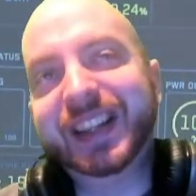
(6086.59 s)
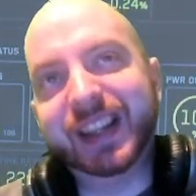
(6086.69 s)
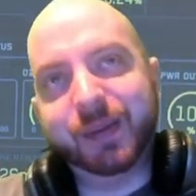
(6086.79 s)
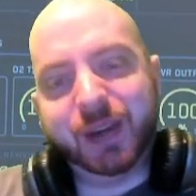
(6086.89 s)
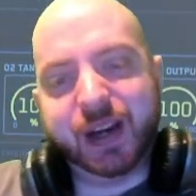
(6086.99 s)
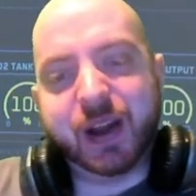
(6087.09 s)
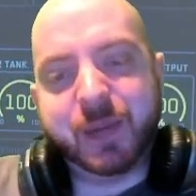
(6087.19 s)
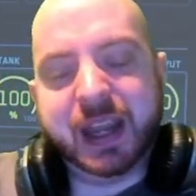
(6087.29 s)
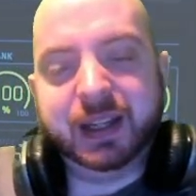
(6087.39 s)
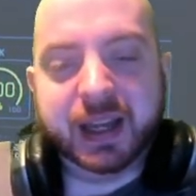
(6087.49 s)
Yeah, but you know what I
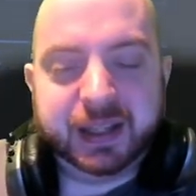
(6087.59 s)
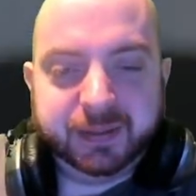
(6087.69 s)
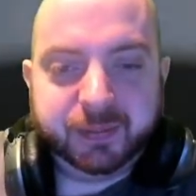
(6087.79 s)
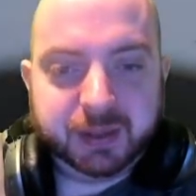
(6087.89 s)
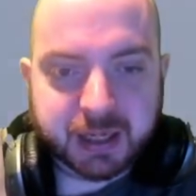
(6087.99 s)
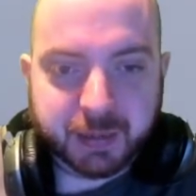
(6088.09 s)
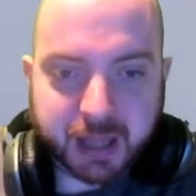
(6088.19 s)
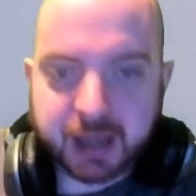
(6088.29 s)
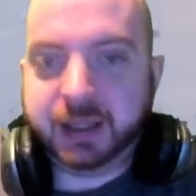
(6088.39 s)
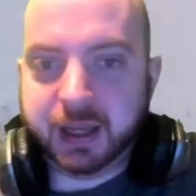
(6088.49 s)
mean? Like, I'm
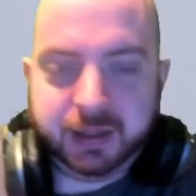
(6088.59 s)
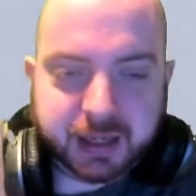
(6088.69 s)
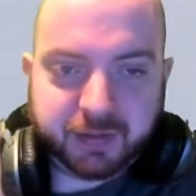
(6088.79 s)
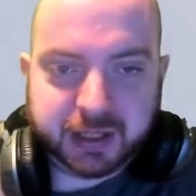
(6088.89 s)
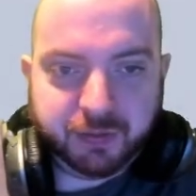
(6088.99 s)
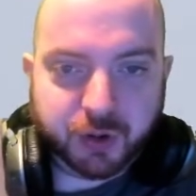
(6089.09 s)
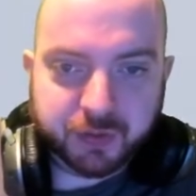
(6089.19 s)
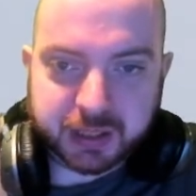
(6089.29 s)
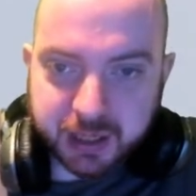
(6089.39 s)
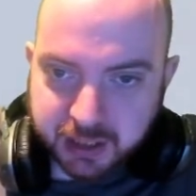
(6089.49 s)
okay to have a civil
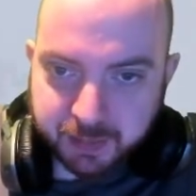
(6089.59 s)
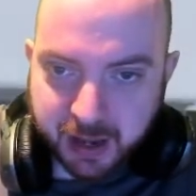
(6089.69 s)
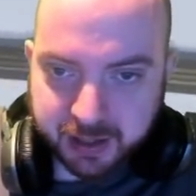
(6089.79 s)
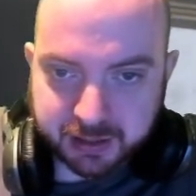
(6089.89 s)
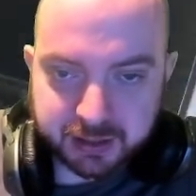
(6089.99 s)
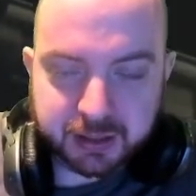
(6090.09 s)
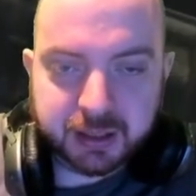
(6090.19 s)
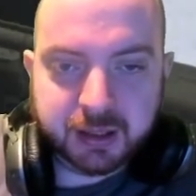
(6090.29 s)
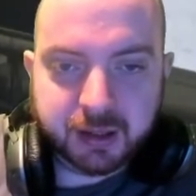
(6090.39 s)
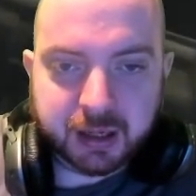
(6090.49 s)
conversation about it.
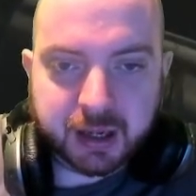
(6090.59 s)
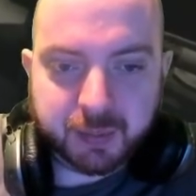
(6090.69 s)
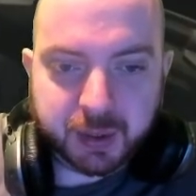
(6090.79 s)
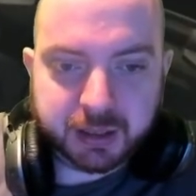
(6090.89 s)
Yeah.